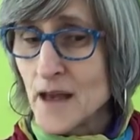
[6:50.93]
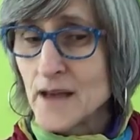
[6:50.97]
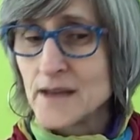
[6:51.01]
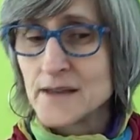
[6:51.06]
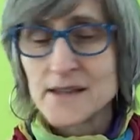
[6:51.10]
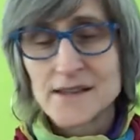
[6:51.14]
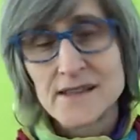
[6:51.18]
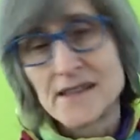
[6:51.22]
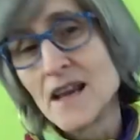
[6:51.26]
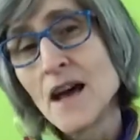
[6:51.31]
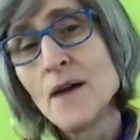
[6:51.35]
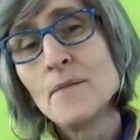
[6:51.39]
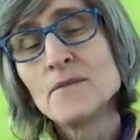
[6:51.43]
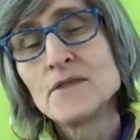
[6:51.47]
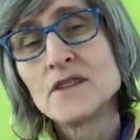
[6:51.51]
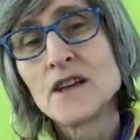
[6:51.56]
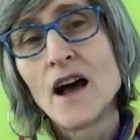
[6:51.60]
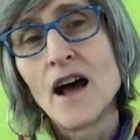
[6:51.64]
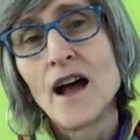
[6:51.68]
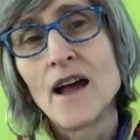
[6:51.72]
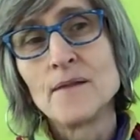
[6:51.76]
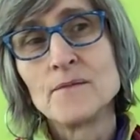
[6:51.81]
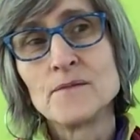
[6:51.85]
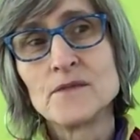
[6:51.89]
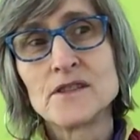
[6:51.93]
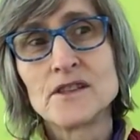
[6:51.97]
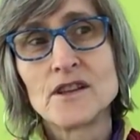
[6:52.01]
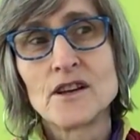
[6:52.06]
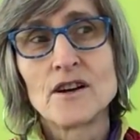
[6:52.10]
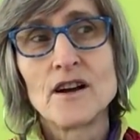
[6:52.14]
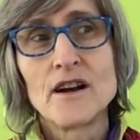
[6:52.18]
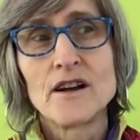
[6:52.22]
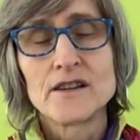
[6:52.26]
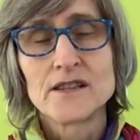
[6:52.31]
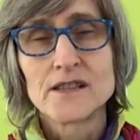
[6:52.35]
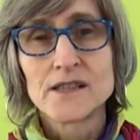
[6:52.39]
sometimes there
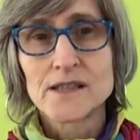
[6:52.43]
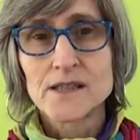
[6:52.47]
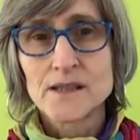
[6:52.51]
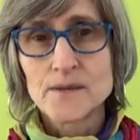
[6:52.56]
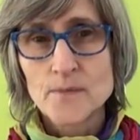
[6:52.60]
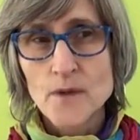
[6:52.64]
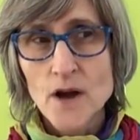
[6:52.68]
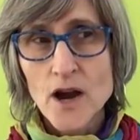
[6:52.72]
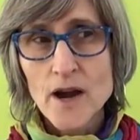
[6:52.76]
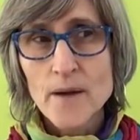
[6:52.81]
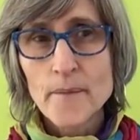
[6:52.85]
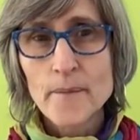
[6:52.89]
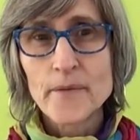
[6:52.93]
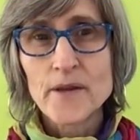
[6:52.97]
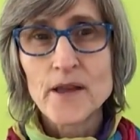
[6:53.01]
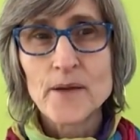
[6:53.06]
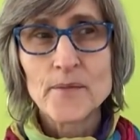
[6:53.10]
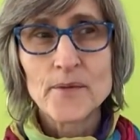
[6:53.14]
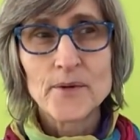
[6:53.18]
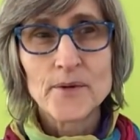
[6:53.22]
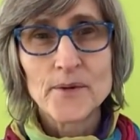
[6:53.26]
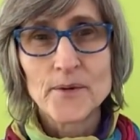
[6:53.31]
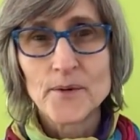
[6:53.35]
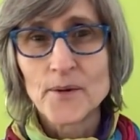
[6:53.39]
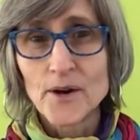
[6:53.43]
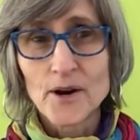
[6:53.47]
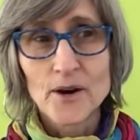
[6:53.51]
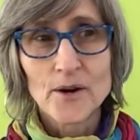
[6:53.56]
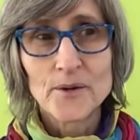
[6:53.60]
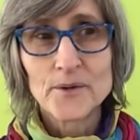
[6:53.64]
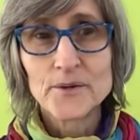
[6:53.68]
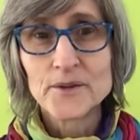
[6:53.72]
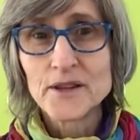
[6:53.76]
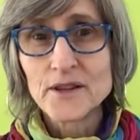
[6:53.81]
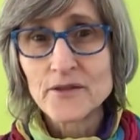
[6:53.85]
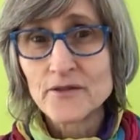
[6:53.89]
are smart people who are
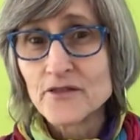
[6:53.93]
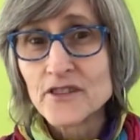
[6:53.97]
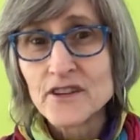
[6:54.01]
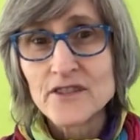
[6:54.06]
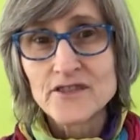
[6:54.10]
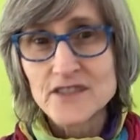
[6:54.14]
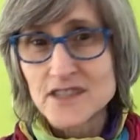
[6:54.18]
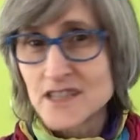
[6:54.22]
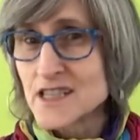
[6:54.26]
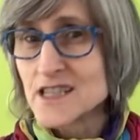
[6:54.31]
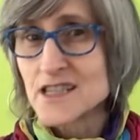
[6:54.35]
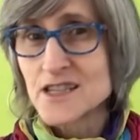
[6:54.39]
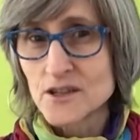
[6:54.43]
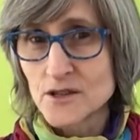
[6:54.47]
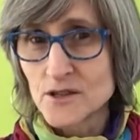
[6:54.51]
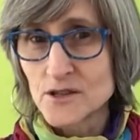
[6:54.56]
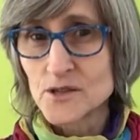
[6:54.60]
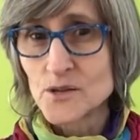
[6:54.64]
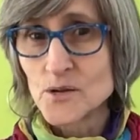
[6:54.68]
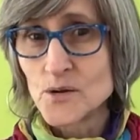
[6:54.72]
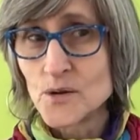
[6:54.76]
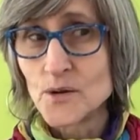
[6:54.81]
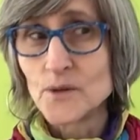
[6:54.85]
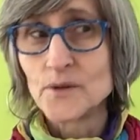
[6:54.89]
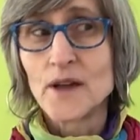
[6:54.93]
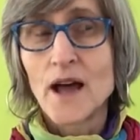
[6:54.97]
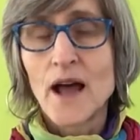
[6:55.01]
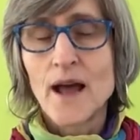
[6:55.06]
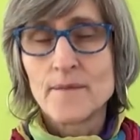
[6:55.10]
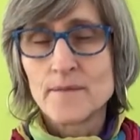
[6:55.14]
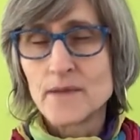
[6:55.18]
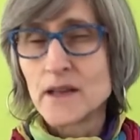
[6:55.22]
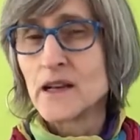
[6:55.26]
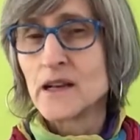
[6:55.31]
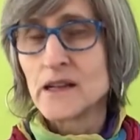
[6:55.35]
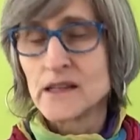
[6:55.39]
only 15 years old. I
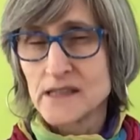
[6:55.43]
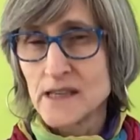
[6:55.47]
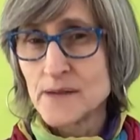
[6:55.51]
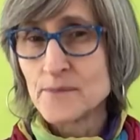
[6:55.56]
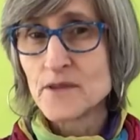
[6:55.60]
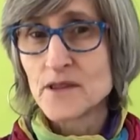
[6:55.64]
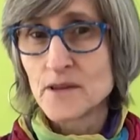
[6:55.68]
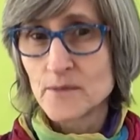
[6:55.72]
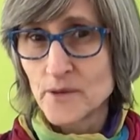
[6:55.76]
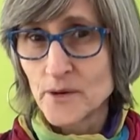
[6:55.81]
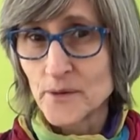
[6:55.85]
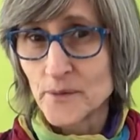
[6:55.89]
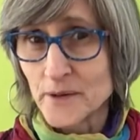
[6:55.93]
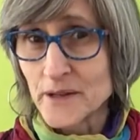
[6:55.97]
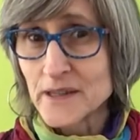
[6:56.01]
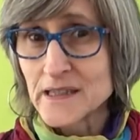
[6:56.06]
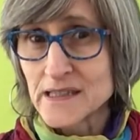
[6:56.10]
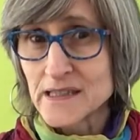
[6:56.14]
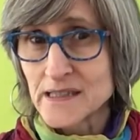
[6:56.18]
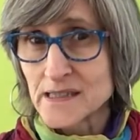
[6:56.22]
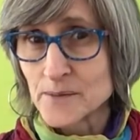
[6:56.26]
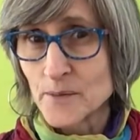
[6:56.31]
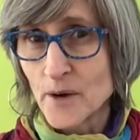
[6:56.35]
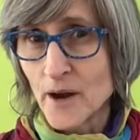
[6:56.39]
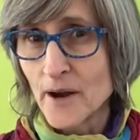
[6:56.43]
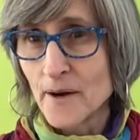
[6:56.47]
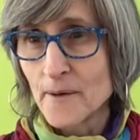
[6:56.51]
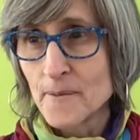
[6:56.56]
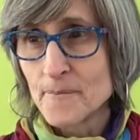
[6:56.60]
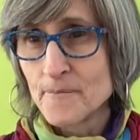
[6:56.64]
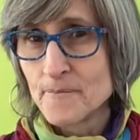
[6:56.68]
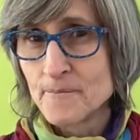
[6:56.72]
mean, some of them are really smart.